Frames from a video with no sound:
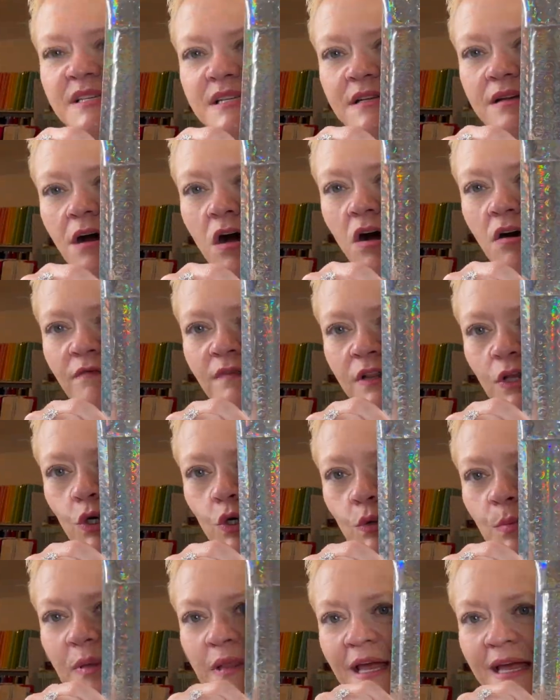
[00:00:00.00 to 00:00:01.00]
in an
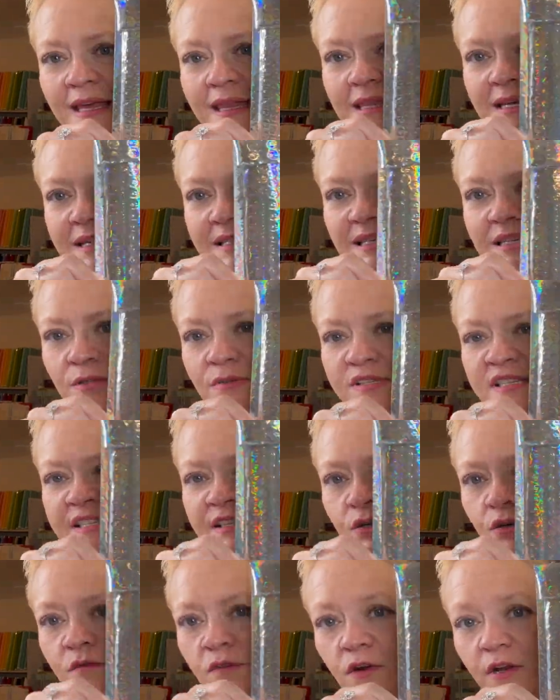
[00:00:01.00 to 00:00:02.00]
envelope like this, a little
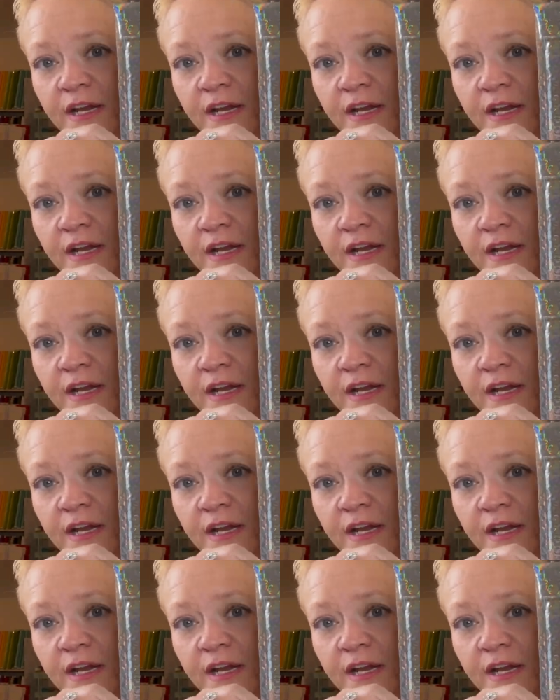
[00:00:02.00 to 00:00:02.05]
silver